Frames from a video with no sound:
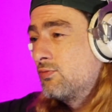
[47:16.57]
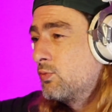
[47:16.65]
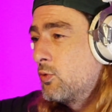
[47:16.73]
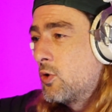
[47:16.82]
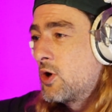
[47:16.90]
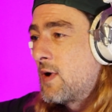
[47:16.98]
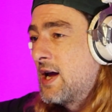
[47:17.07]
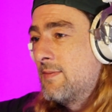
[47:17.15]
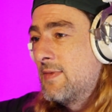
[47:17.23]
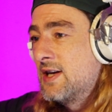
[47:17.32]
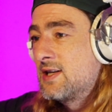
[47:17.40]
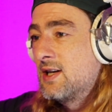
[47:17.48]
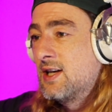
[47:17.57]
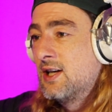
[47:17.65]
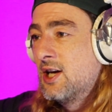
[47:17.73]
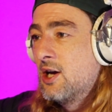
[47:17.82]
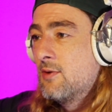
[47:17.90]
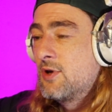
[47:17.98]
walk away immediately,
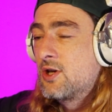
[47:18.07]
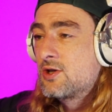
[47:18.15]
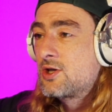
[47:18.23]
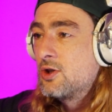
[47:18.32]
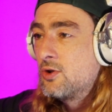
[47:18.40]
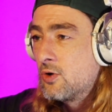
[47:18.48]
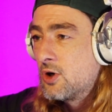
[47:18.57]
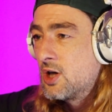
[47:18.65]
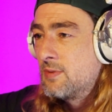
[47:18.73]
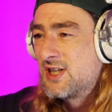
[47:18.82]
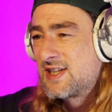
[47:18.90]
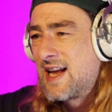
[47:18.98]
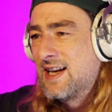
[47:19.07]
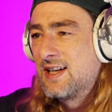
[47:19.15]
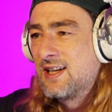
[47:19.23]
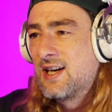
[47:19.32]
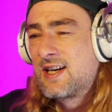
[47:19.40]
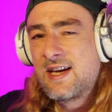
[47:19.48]
because you're going to be
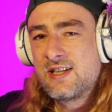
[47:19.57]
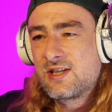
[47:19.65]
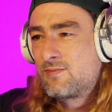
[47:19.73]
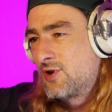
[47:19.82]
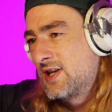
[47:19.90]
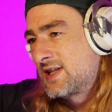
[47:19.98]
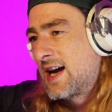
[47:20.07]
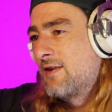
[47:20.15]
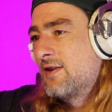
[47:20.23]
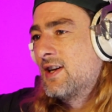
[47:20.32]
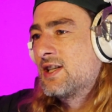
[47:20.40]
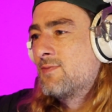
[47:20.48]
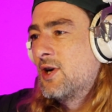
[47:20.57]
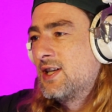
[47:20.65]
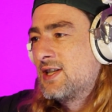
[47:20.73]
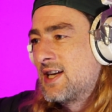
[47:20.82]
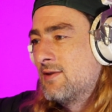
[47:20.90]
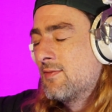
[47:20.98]
selling against Prince Harry and his money
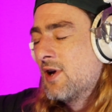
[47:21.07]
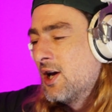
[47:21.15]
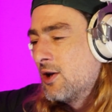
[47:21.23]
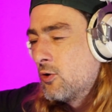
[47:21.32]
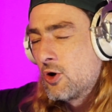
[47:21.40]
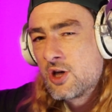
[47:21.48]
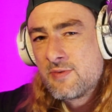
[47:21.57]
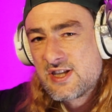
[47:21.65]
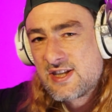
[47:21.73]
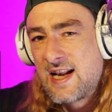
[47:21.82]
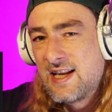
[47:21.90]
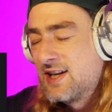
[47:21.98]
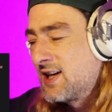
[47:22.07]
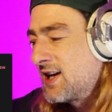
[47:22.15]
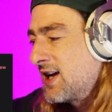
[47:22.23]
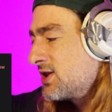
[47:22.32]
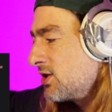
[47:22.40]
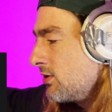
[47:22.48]
team. You're going to be selling
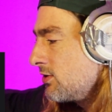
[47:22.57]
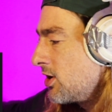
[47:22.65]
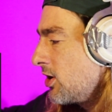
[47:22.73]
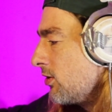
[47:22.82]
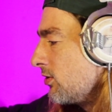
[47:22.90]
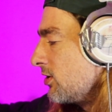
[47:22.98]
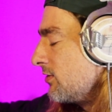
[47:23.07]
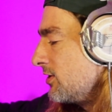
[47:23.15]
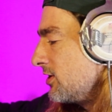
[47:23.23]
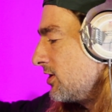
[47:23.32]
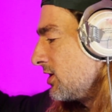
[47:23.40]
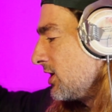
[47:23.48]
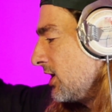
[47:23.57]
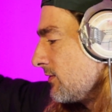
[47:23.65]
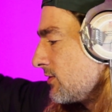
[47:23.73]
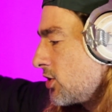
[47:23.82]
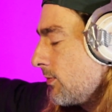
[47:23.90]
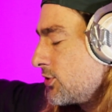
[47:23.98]
against Coca-Cola and the
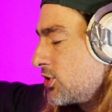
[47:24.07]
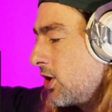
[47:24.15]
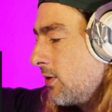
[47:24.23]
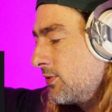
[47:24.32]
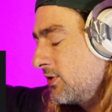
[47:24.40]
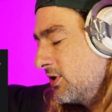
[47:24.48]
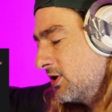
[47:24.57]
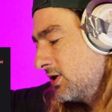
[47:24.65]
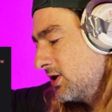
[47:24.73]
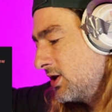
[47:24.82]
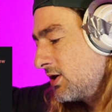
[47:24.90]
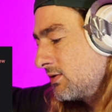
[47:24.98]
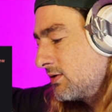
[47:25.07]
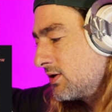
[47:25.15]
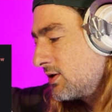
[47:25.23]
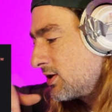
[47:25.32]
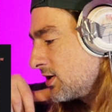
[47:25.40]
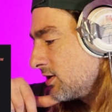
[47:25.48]
Topshop and the, you know,
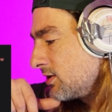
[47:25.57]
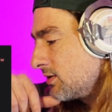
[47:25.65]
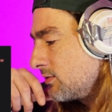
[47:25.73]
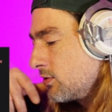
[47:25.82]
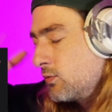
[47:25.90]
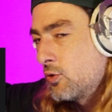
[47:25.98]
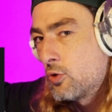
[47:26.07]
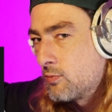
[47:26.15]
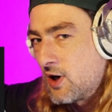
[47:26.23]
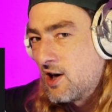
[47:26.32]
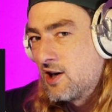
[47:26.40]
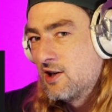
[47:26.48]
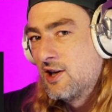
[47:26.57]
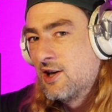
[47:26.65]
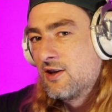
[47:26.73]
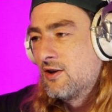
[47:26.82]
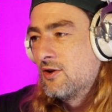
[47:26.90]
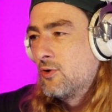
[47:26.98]
the Walmart.
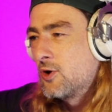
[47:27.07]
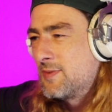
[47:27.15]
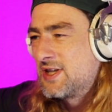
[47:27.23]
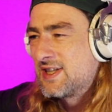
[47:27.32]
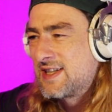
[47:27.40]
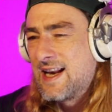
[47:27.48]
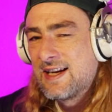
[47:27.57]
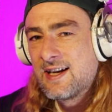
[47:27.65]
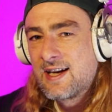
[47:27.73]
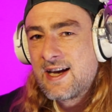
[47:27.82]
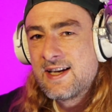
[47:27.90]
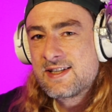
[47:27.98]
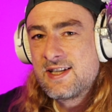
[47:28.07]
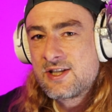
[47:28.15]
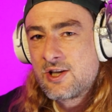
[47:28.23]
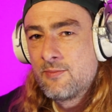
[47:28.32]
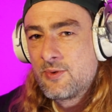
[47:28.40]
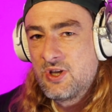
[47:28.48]
You know, you're going to be selling against these
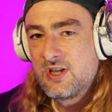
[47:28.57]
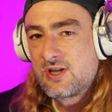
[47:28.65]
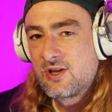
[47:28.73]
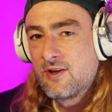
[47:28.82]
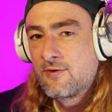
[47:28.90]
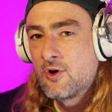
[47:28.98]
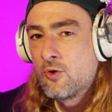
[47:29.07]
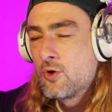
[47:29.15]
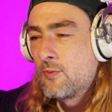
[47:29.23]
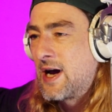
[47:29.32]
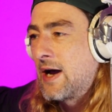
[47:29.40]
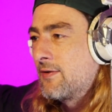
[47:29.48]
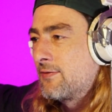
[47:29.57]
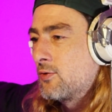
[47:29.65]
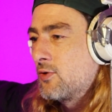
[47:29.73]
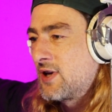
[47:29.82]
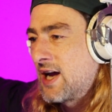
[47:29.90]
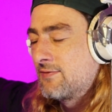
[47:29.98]
companies that have got all the power for
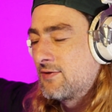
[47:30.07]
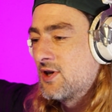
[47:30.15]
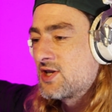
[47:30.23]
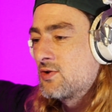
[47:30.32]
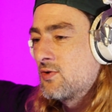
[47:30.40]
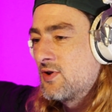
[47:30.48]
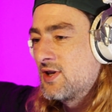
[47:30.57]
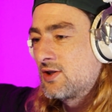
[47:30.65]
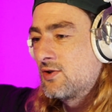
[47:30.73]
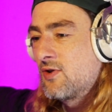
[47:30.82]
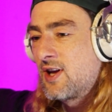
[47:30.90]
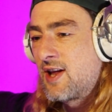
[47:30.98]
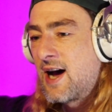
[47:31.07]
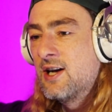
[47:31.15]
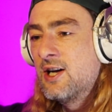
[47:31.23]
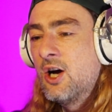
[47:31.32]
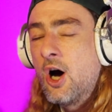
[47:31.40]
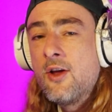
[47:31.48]
all the adverts and all this and all of that.
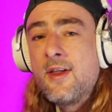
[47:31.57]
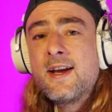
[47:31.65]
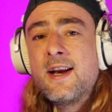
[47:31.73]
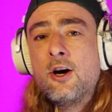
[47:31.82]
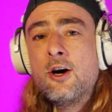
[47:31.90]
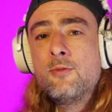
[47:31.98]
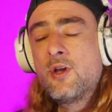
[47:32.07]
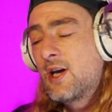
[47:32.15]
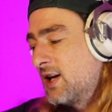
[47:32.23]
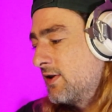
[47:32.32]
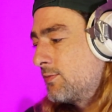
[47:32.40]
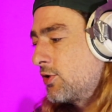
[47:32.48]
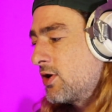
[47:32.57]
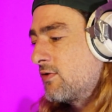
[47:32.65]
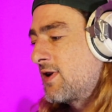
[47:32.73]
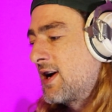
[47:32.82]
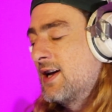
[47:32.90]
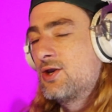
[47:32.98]
Oh, they're going to help you. They're going to give you the
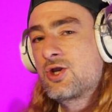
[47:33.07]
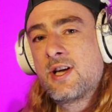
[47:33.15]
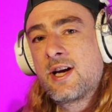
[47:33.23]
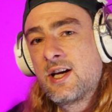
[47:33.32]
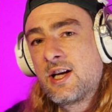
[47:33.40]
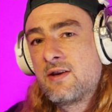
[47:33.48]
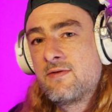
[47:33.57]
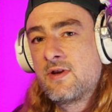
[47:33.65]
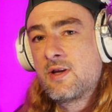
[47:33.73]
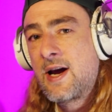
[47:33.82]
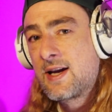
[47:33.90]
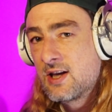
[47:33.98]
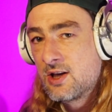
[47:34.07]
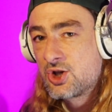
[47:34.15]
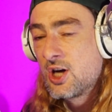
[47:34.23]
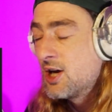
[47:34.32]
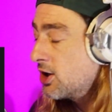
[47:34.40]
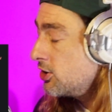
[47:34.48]
product range, and they're going to give you the
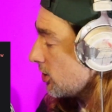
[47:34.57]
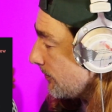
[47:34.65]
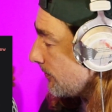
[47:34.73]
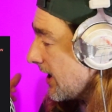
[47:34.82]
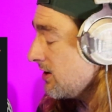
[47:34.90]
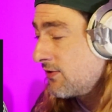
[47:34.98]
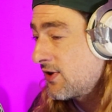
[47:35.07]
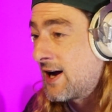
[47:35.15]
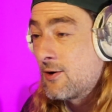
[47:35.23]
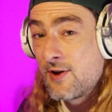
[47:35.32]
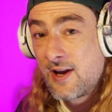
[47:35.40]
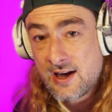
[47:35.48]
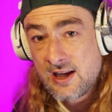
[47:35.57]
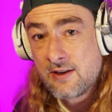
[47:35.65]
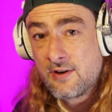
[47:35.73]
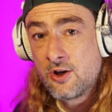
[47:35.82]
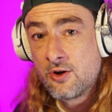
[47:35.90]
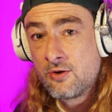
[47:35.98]
package. Are you going to pay for that, or are they going to give
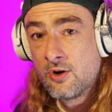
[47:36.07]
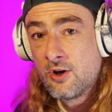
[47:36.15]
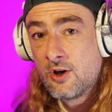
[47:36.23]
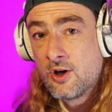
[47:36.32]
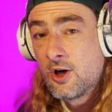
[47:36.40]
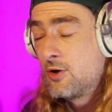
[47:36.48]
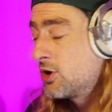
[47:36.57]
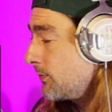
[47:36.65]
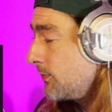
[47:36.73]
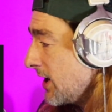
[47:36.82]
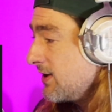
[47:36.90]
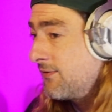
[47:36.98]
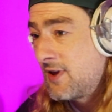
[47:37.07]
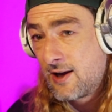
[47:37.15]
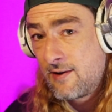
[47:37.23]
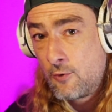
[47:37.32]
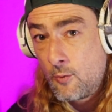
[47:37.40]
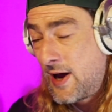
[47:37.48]
it you? Are you going to pay?
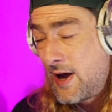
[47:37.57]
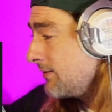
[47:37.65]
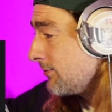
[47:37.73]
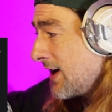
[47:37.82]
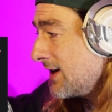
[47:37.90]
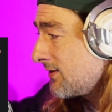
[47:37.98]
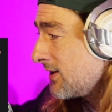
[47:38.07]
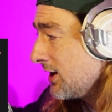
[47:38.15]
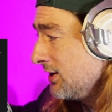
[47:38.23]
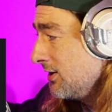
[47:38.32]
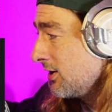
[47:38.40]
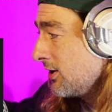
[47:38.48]
If you're paying for anything,